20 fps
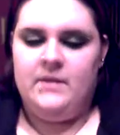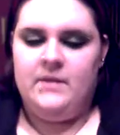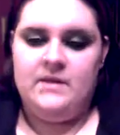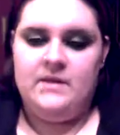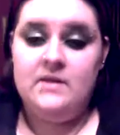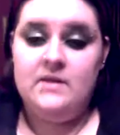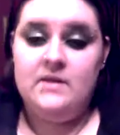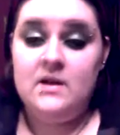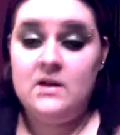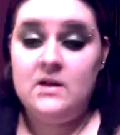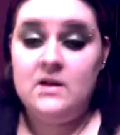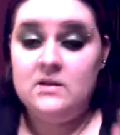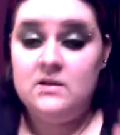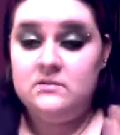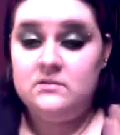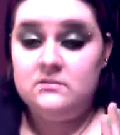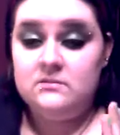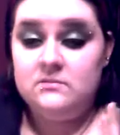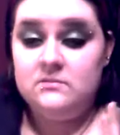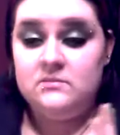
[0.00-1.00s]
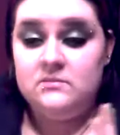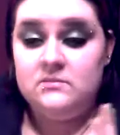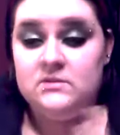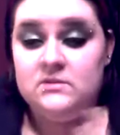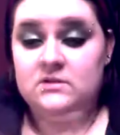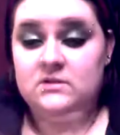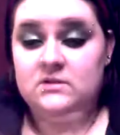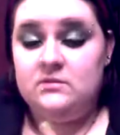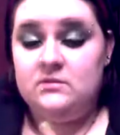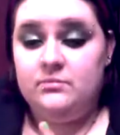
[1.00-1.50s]
and that
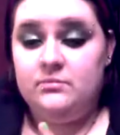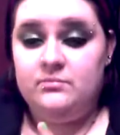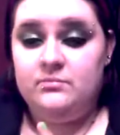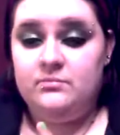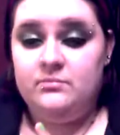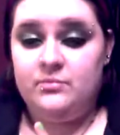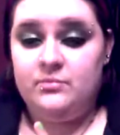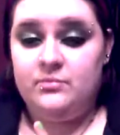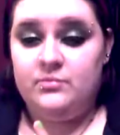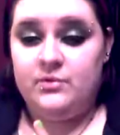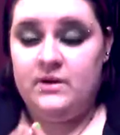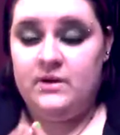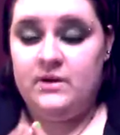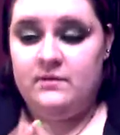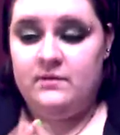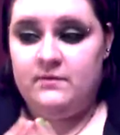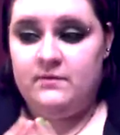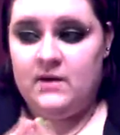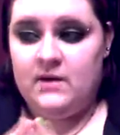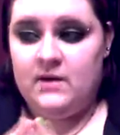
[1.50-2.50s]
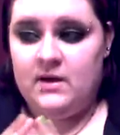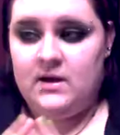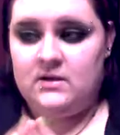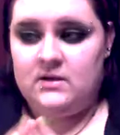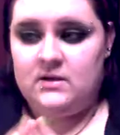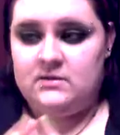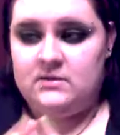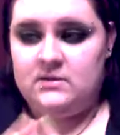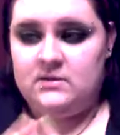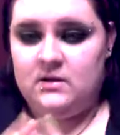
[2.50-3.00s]
killed them pretty
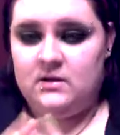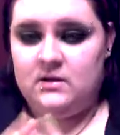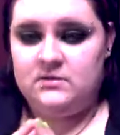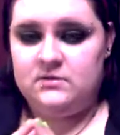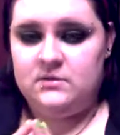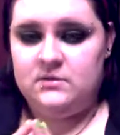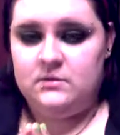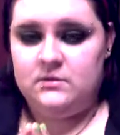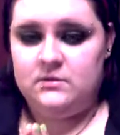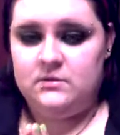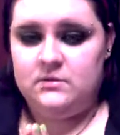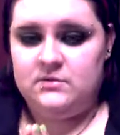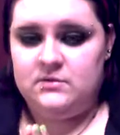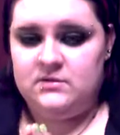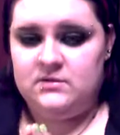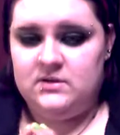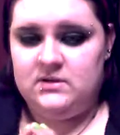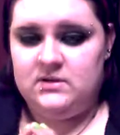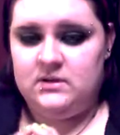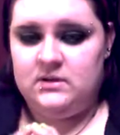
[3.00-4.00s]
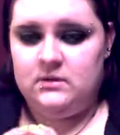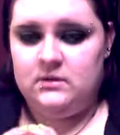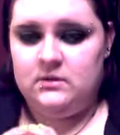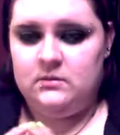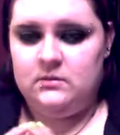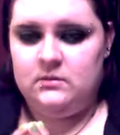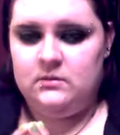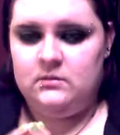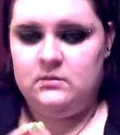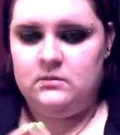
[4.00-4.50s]
fast, also using
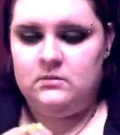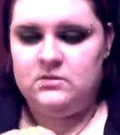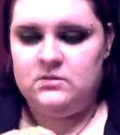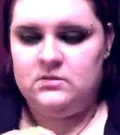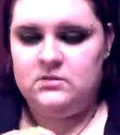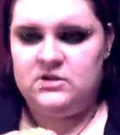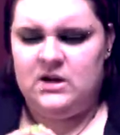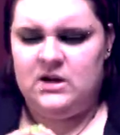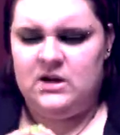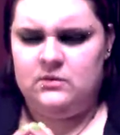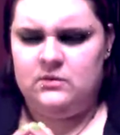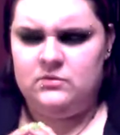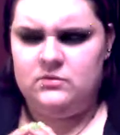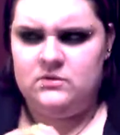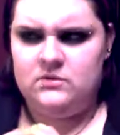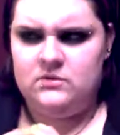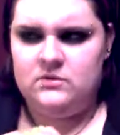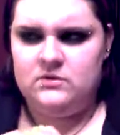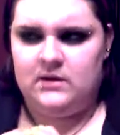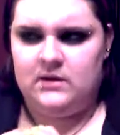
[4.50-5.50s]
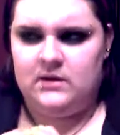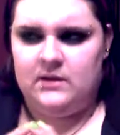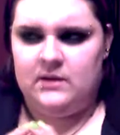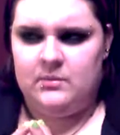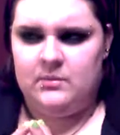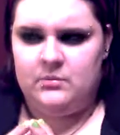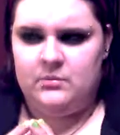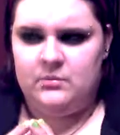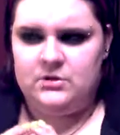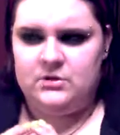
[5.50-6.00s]
shouts. I can't
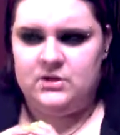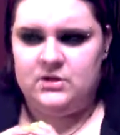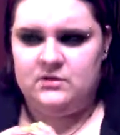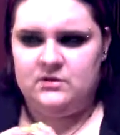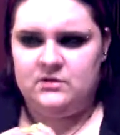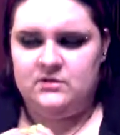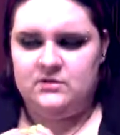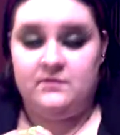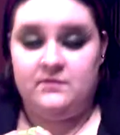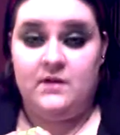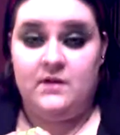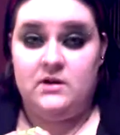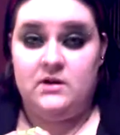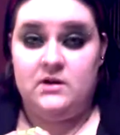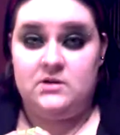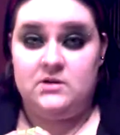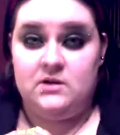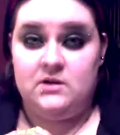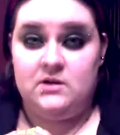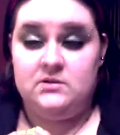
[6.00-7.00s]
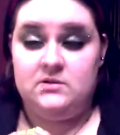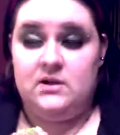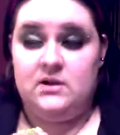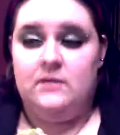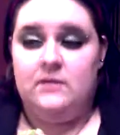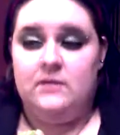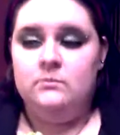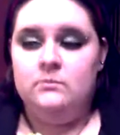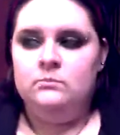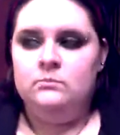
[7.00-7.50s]
remember what shouts are. The fire shouts,
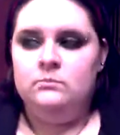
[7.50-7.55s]
yeah.